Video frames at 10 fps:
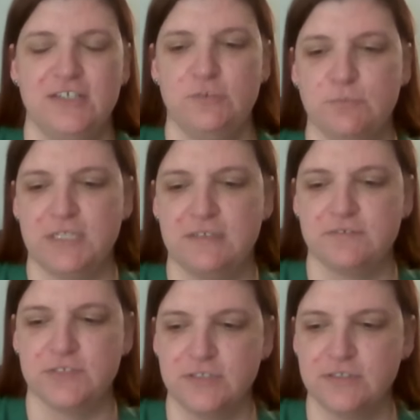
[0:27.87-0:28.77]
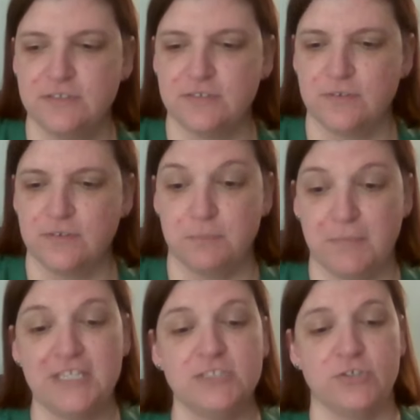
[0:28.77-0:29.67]
you may have learned or
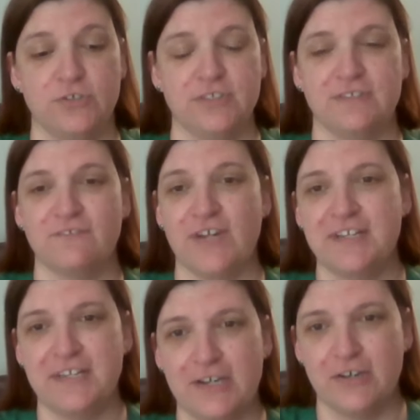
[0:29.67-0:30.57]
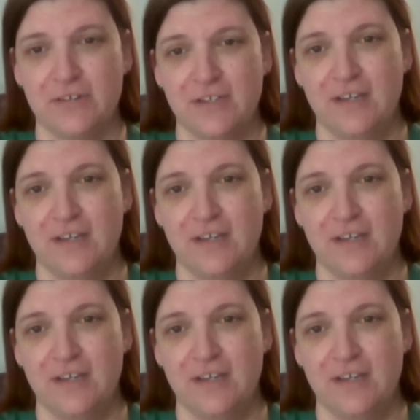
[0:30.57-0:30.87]
may learn and find out